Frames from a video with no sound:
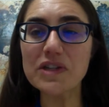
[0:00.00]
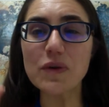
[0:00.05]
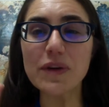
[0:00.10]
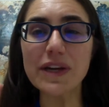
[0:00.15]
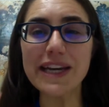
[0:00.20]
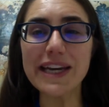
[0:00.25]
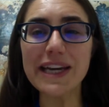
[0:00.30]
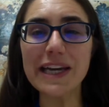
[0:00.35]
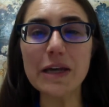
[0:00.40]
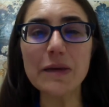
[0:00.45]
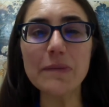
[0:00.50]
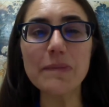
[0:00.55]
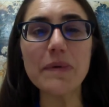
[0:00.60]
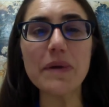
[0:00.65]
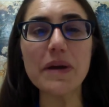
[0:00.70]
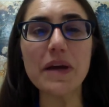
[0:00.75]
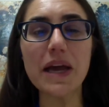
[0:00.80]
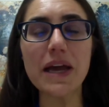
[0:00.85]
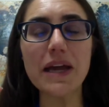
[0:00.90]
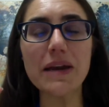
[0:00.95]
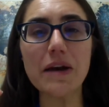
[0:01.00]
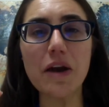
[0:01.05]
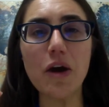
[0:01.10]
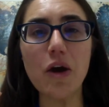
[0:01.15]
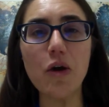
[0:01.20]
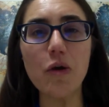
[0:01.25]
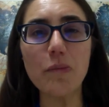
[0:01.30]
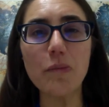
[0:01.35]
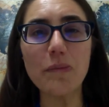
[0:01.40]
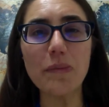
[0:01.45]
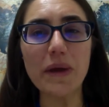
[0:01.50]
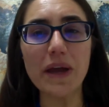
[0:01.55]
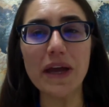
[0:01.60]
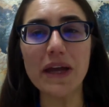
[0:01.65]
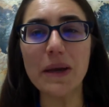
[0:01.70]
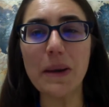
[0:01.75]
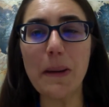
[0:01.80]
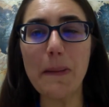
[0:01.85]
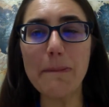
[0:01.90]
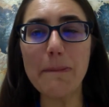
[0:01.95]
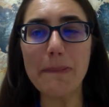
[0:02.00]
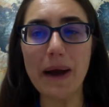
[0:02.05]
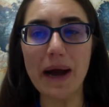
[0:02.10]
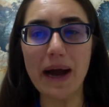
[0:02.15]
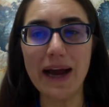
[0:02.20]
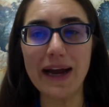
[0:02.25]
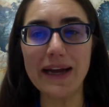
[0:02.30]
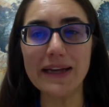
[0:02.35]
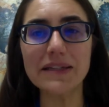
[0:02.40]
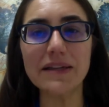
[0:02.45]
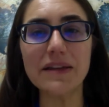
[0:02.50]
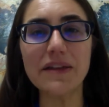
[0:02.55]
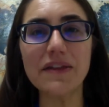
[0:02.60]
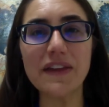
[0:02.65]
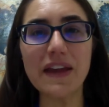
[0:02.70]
keep an open mind.